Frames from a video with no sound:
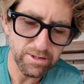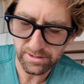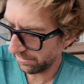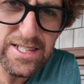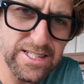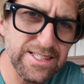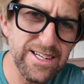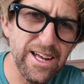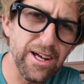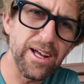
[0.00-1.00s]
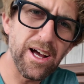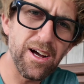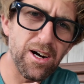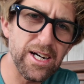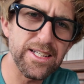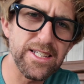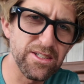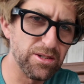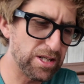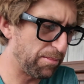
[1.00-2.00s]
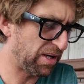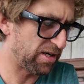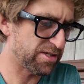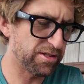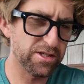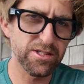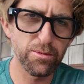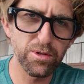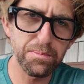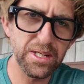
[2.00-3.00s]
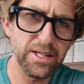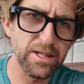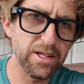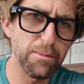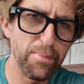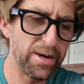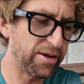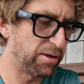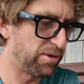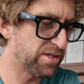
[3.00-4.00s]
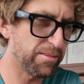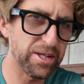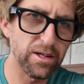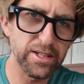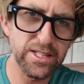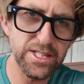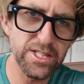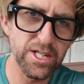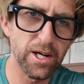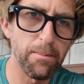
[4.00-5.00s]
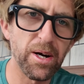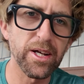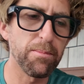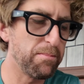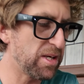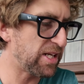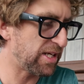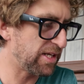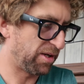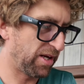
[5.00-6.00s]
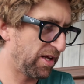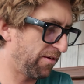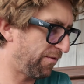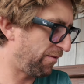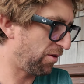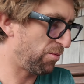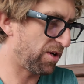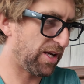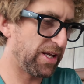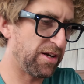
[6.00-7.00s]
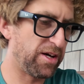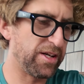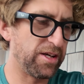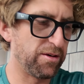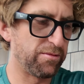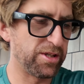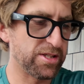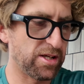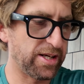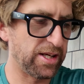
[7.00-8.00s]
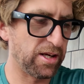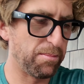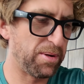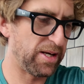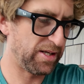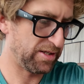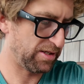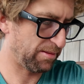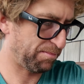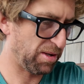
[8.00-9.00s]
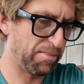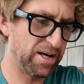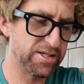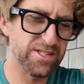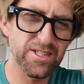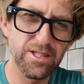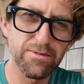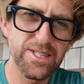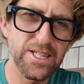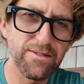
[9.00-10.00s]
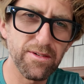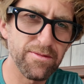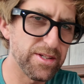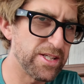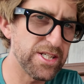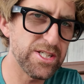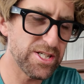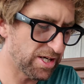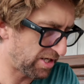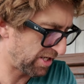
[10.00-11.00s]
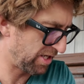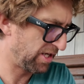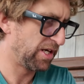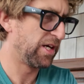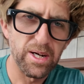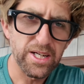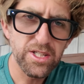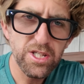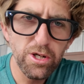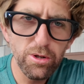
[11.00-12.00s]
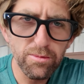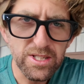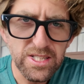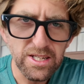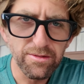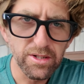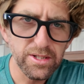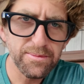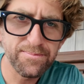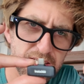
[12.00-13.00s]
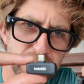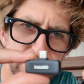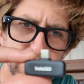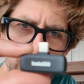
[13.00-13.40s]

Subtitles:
one. This isn't an ideal comparison because I would be comparing it with something like the DJI Mic Mini. But if you want to get an idea of what it's like in comparison to the receiver for the DJI Mic 2 receiver, this is